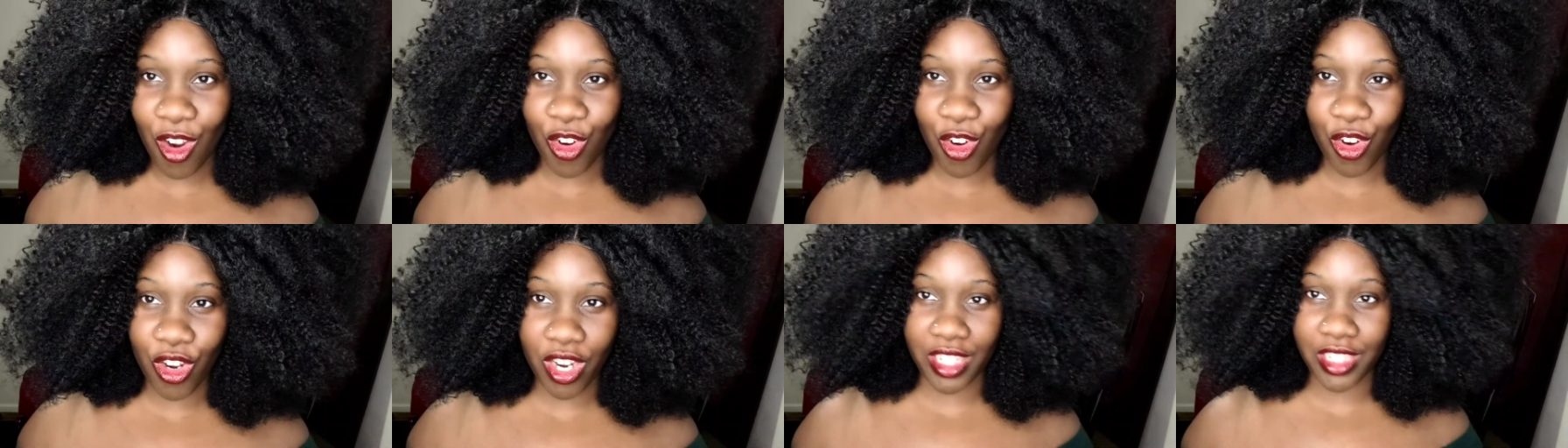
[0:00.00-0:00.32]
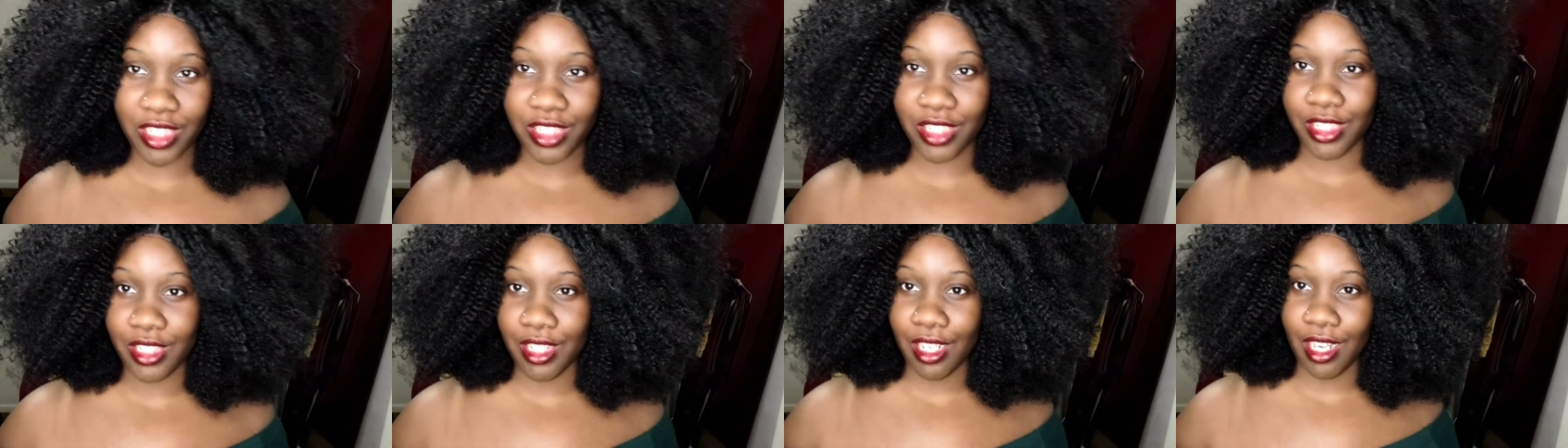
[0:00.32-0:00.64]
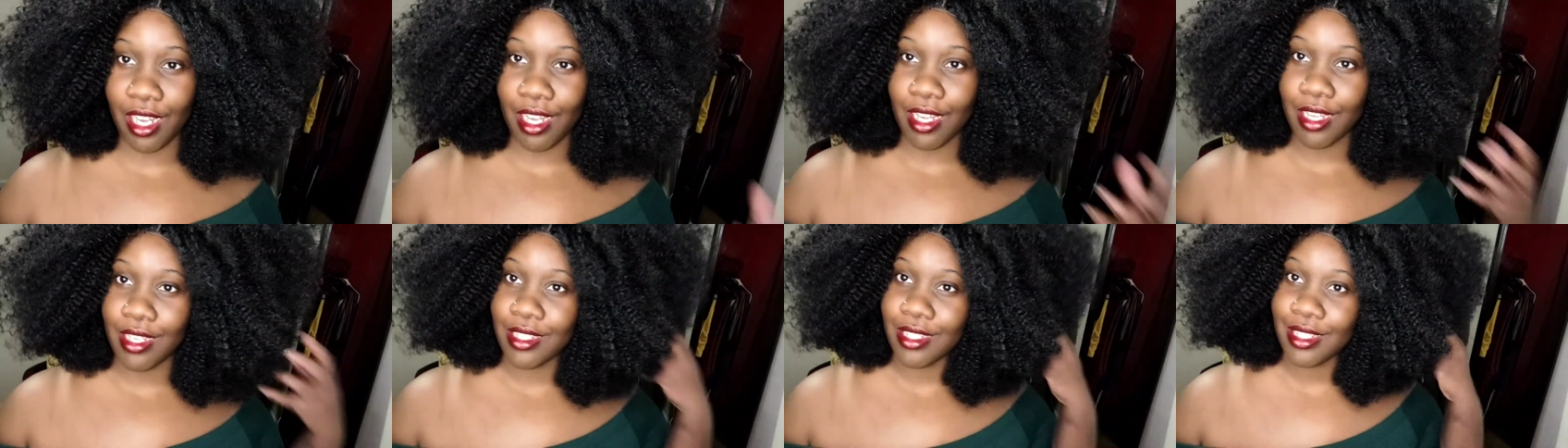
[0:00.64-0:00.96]
right, you
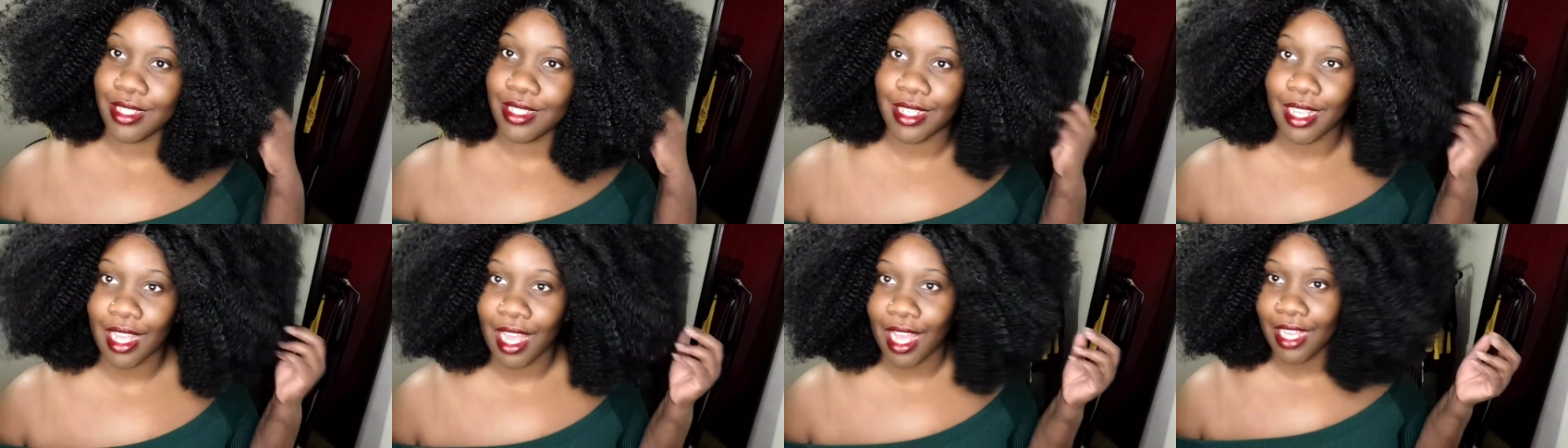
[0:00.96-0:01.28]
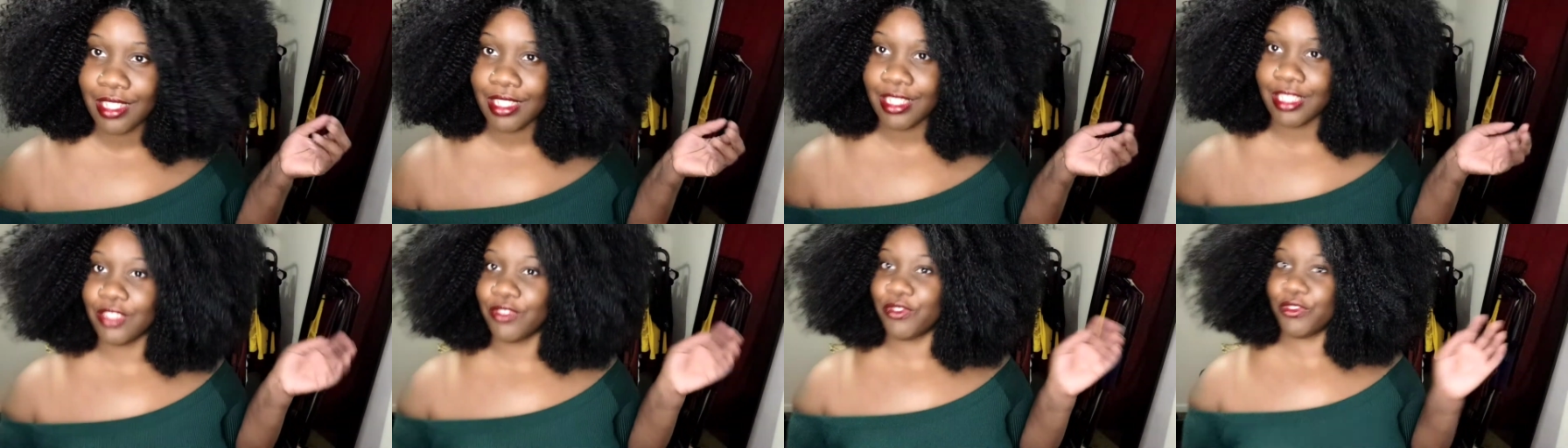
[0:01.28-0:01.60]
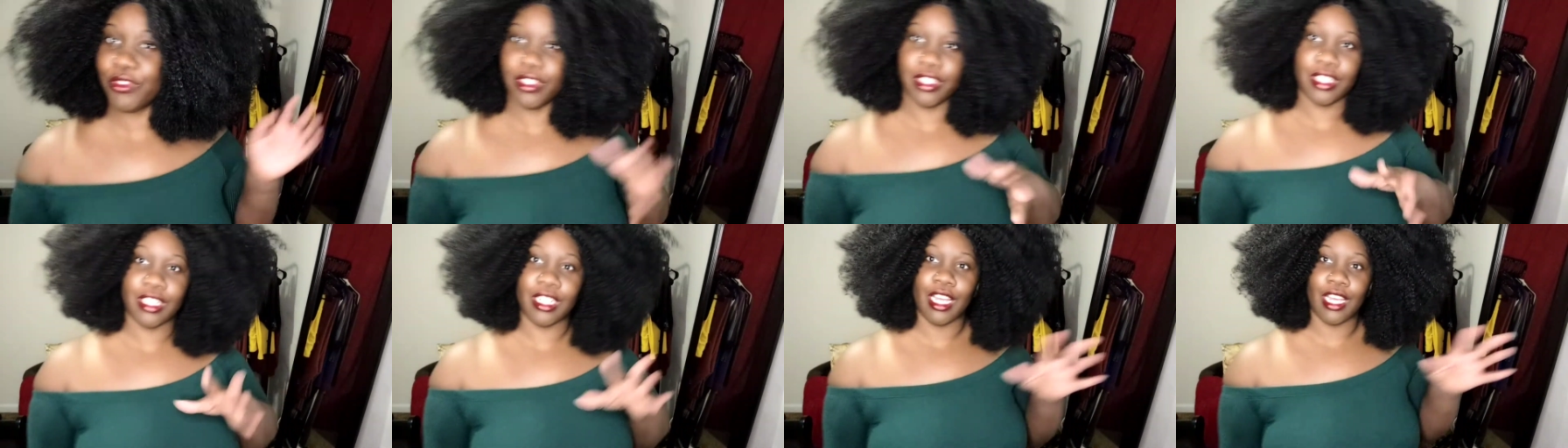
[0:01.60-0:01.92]
guys, I just
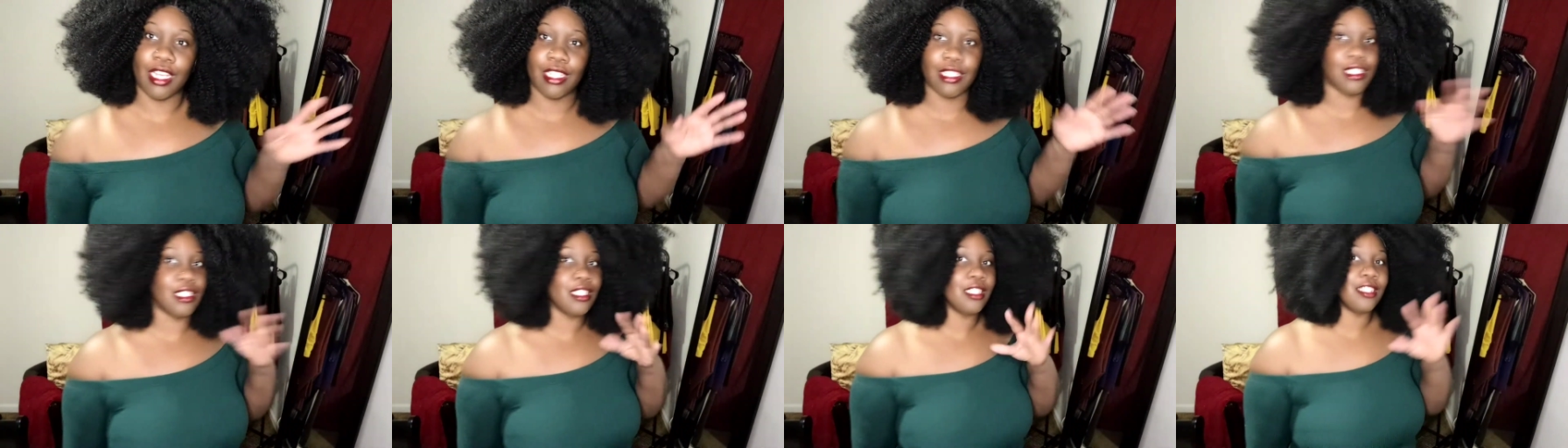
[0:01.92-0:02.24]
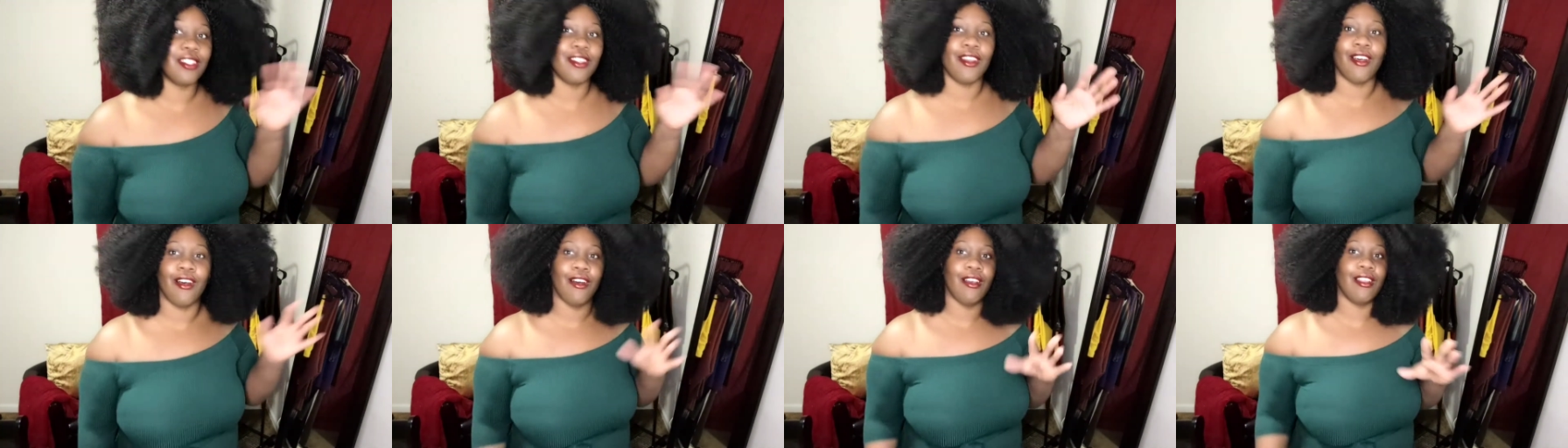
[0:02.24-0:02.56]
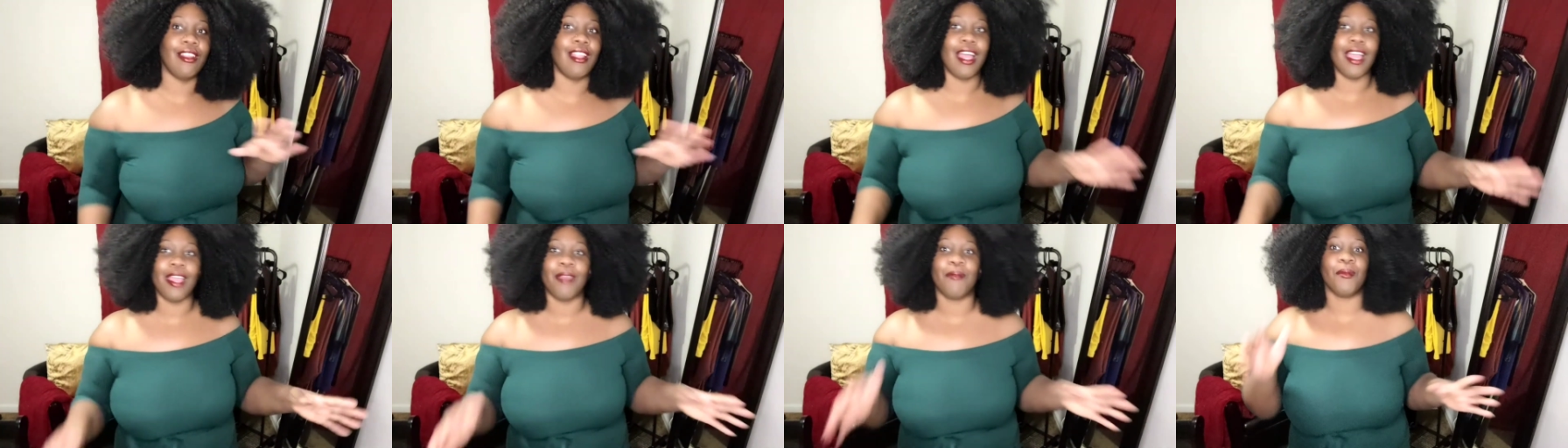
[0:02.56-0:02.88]
realized this
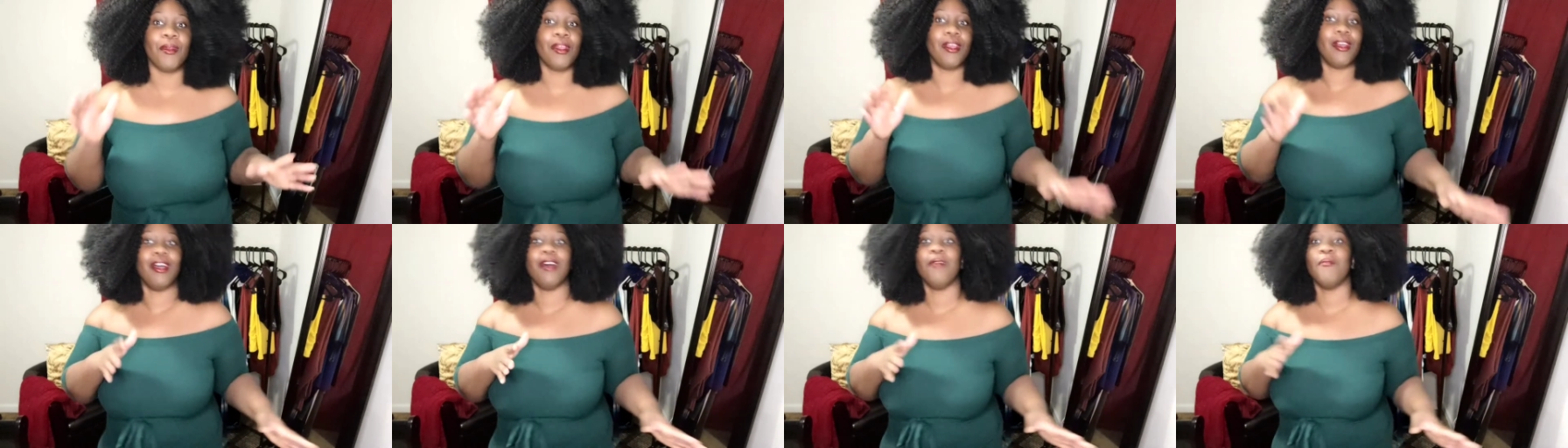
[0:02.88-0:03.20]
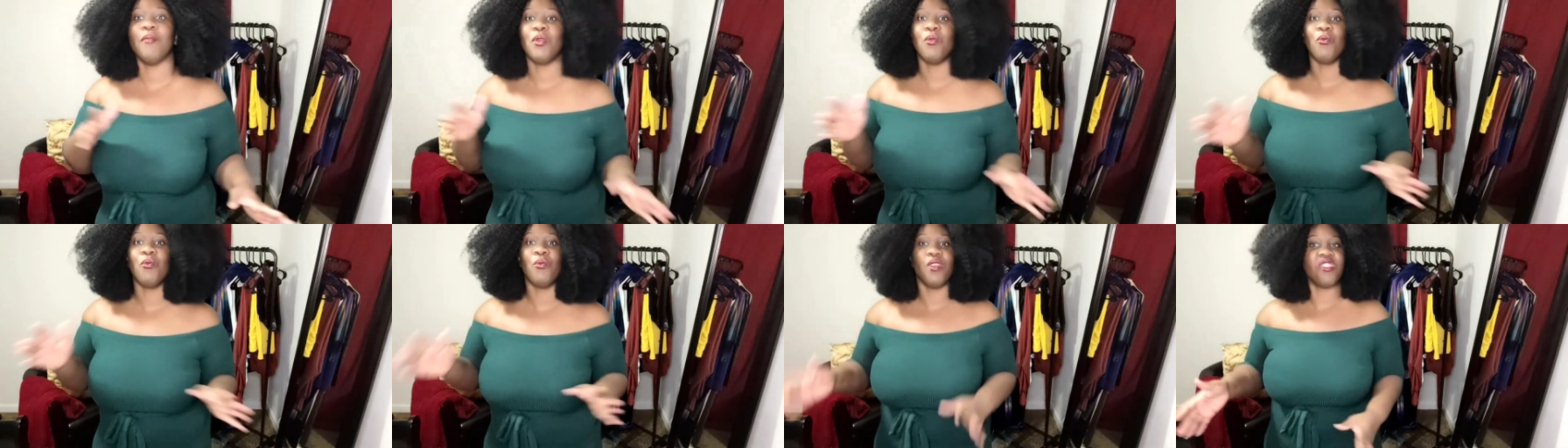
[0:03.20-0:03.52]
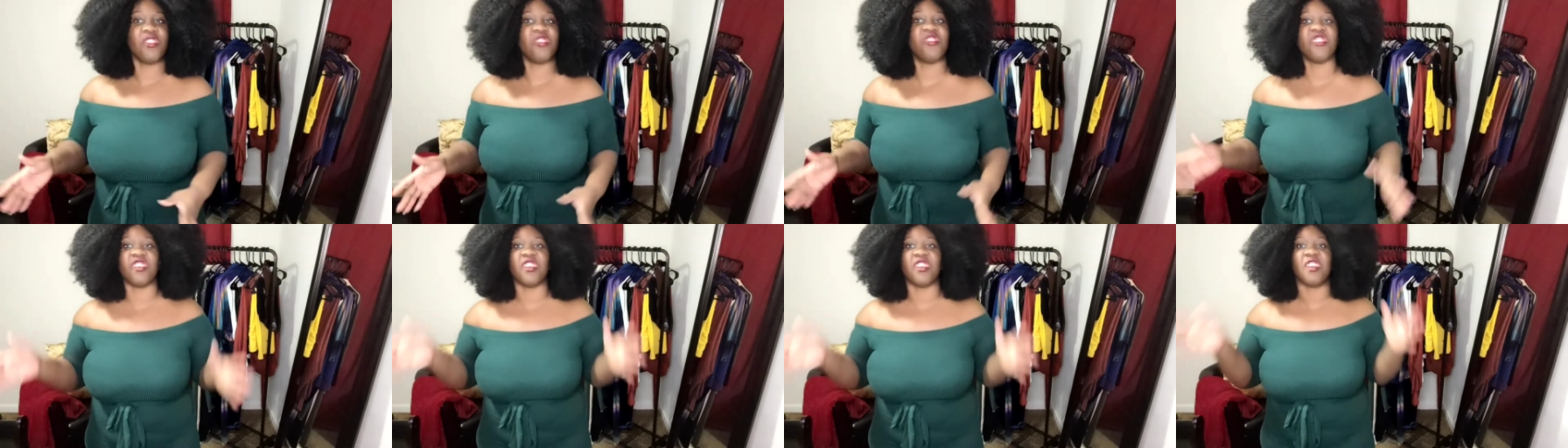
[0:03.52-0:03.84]
haul, I am coming
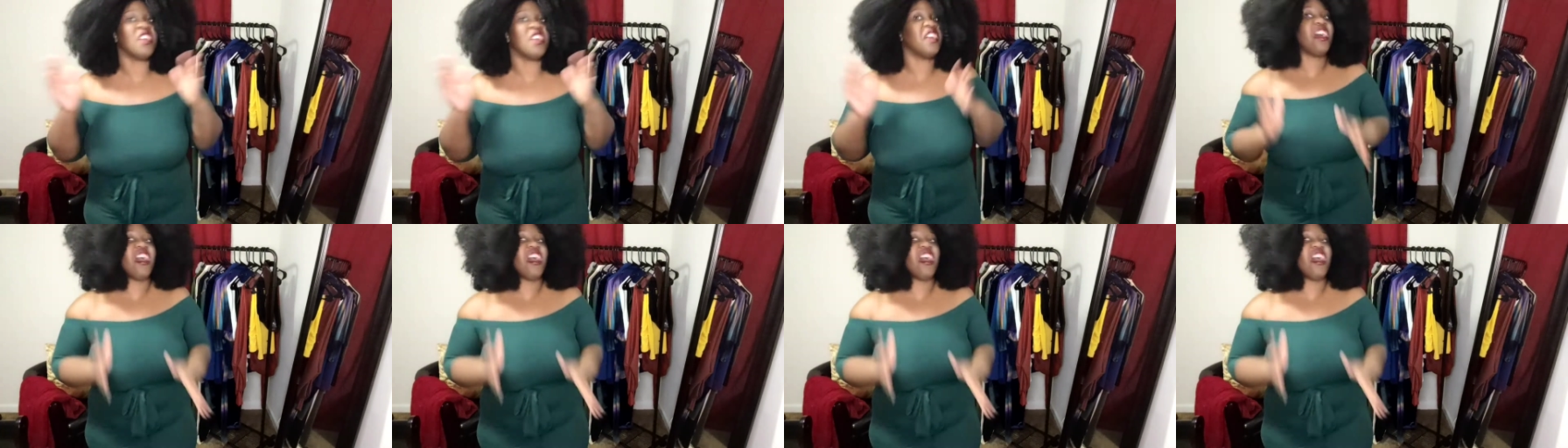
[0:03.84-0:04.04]
with the